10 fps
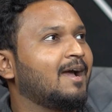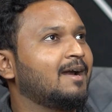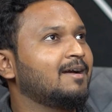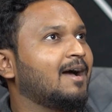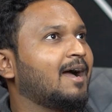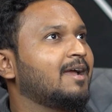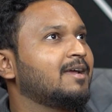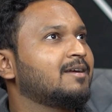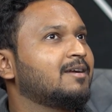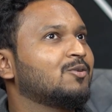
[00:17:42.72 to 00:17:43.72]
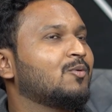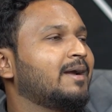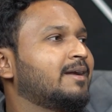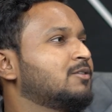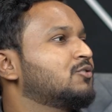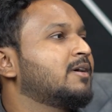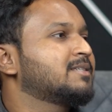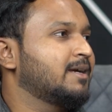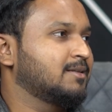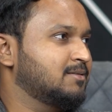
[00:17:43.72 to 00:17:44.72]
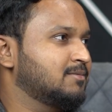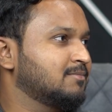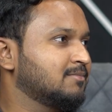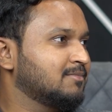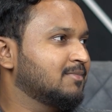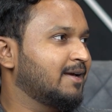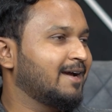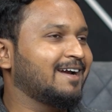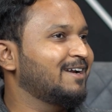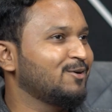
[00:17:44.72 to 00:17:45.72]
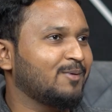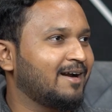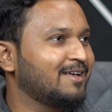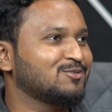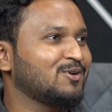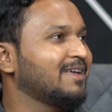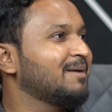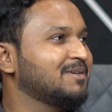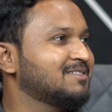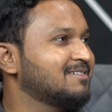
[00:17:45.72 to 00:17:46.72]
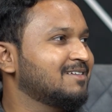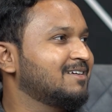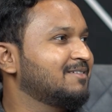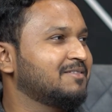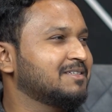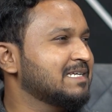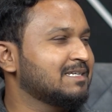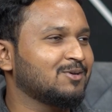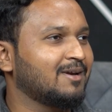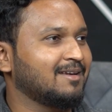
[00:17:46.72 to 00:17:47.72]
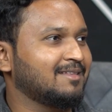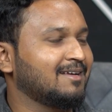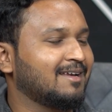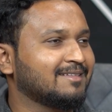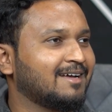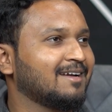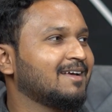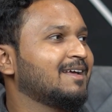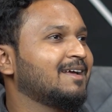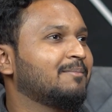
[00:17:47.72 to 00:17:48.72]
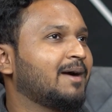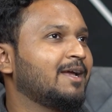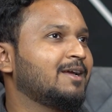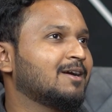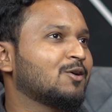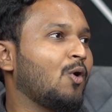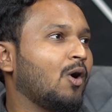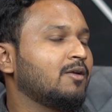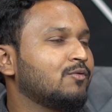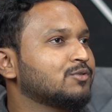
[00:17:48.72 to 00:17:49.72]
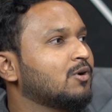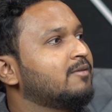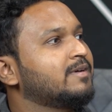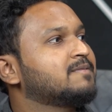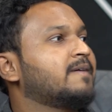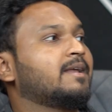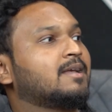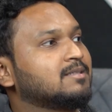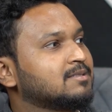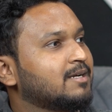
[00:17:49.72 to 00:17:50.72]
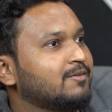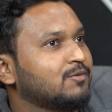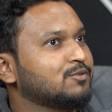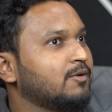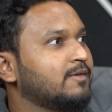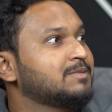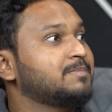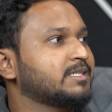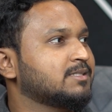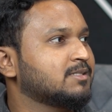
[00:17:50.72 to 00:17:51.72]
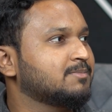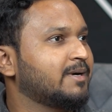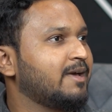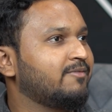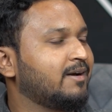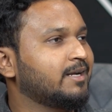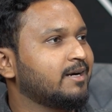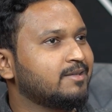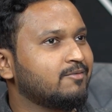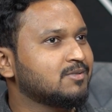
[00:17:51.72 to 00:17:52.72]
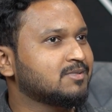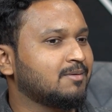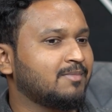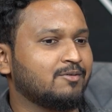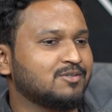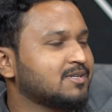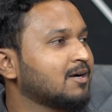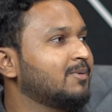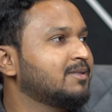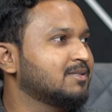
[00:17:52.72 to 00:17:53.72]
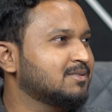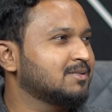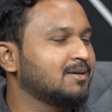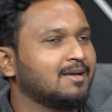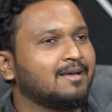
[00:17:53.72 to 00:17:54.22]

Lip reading: And I didn't quite enjoy science. Like, I didn't quite enjoy chemistry, physics, or anything like that. My call was always finance. It was always business. But I felt that I was stuck with this.